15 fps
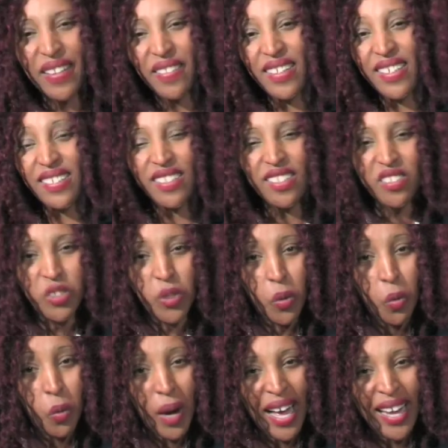This is your
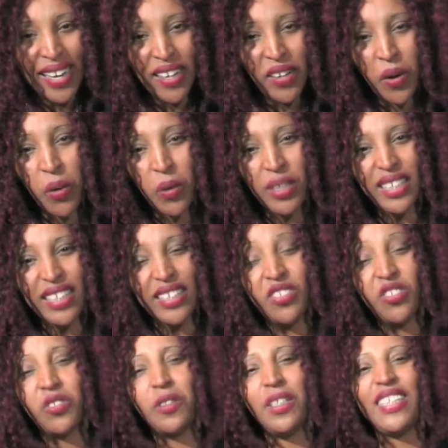one and only
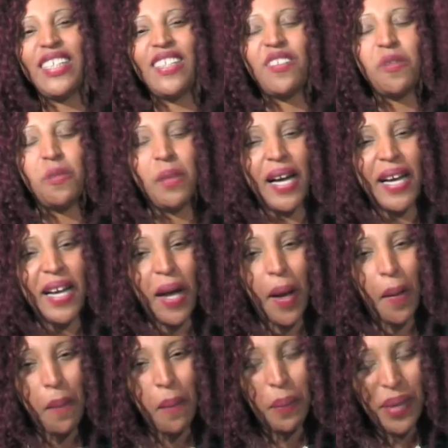Julliet
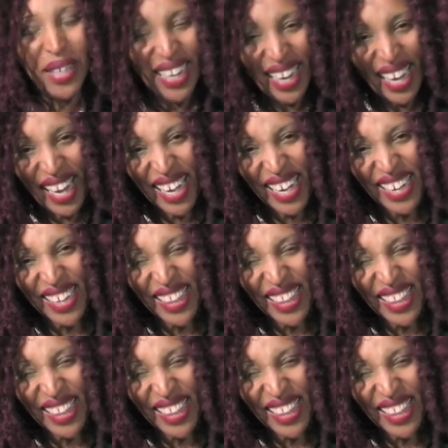Makhapila.